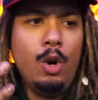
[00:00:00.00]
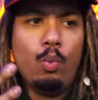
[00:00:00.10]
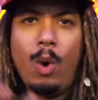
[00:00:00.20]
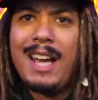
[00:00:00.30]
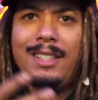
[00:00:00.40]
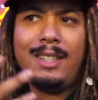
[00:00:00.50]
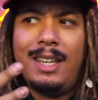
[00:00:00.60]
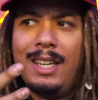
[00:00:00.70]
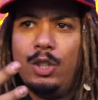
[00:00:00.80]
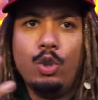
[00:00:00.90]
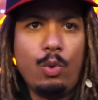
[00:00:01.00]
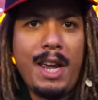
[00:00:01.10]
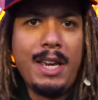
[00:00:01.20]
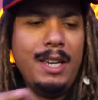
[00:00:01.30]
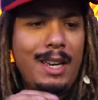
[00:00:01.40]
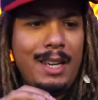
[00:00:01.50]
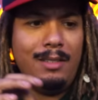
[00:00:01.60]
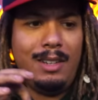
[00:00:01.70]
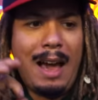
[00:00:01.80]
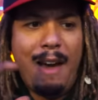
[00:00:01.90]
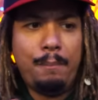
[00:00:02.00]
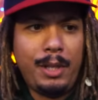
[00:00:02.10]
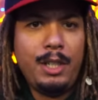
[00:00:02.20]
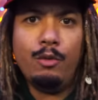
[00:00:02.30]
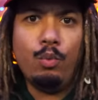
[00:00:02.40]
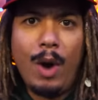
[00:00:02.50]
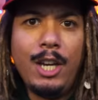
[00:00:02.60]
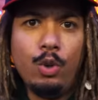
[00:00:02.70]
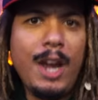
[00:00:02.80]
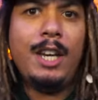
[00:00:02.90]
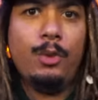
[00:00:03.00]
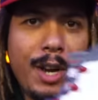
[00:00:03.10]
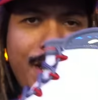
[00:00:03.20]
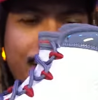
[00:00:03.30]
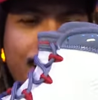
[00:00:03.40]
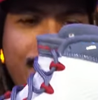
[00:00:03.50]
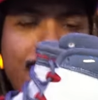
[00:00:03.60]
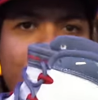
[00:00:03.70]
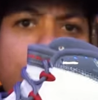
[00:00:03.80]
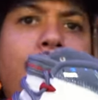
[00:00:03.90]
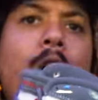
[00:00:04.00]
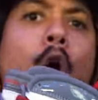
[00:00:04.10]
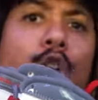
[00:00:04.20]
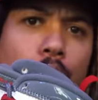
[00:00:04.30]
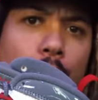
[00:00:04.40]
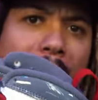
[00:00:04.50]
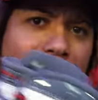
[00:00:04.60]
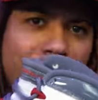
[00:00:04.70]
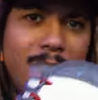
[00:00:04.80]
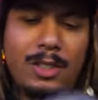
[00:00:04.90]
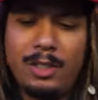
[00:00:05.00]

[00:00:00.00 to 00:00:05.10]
white and gray, and I have plenty of white, gray, and red in my arsenal as is.